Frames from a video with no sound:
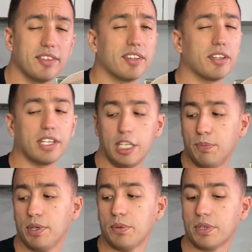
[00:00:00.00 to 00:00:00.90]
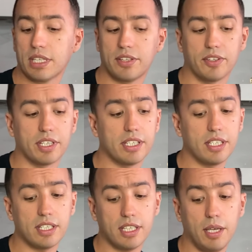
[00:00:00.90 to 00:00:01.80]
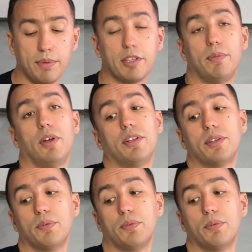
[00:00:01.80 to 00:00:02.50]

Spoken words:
So keep this plant